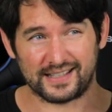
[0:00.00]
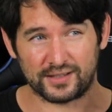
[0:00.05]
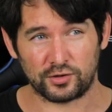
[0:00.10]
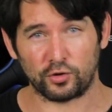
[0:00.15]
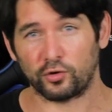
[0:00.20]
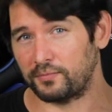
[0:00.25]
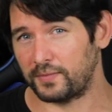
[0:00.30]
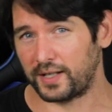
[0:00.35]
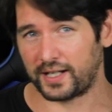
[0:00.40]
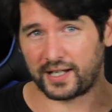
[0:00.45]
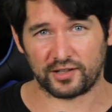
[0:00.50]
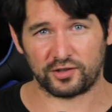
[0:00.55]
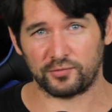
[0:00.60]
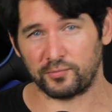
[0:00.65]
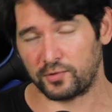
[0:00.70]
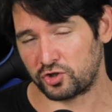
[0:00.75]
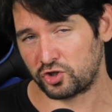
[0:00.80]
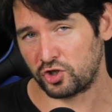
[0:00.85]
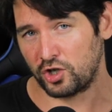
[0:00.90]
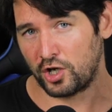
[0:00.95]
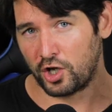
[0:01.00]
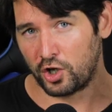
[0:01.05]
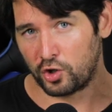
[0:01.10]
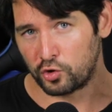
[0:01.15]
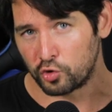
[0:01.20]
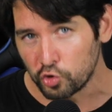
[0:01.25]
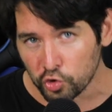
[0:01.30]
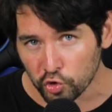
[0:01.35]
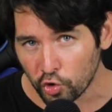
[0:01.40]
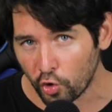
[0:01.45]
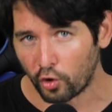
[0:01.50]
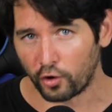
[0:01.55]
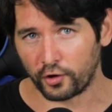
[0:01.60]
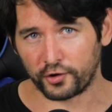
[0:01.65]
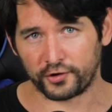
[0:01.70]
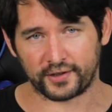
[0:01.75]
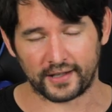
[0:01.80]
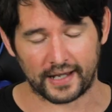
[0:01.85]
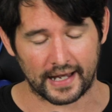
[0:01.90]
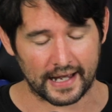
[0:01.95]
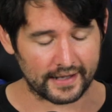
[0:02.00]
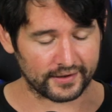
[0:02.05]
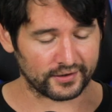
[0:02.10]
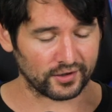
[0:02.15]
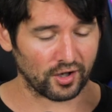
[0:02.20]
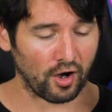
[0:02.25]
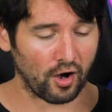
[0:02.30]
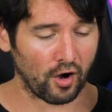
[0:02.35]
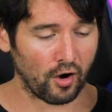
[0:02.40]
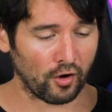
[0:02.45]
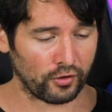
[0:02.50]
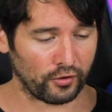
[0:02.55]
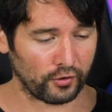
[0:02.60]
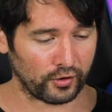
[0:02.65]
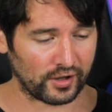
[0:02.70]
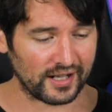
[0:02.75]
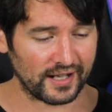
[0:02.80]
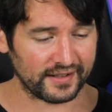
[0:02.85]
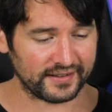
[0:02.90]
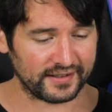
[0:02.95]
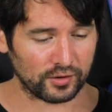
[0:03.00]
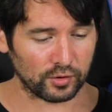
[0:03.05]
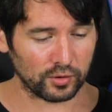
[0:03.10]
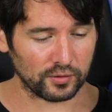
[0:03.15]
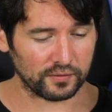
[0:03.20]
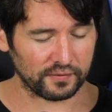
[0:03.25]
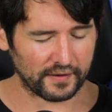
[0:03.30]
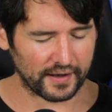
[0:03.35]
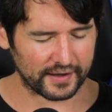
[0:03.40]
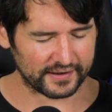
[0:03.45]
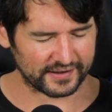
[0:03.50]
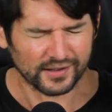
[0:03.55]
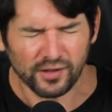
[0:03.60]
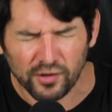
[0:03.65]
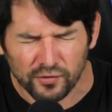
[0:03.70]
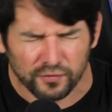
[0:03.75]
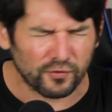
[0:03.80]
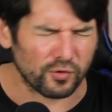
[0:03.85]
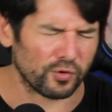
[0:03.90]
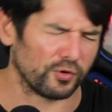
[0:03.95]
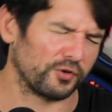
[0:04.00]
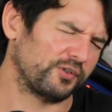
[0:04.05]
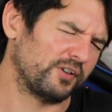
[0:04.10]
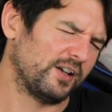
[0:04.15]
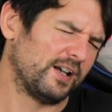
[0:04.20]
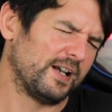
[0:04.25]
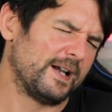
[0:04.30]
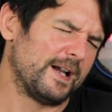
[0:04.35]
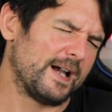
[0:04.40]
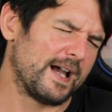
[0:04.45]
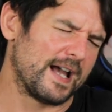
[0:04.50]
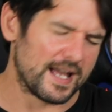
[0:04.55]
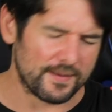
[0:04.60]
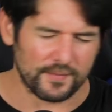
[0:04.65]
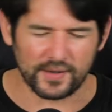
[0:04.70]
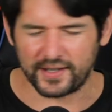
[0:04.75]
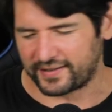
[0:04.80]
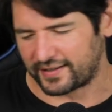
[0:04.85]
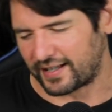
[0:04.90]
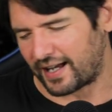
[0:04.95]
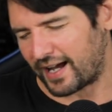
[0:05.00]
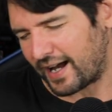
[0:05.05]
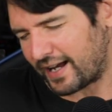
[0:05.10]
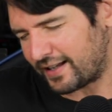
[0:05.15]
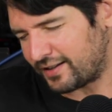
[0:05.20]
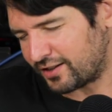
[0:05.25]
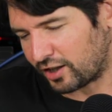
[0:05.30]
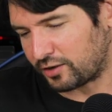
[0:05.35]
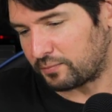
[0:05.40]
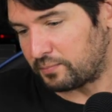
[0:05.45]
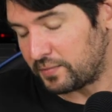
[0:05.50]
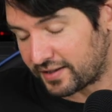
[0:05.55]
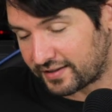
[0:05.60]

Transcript: don't make as much noise as other classical fans. And of course, MSI, not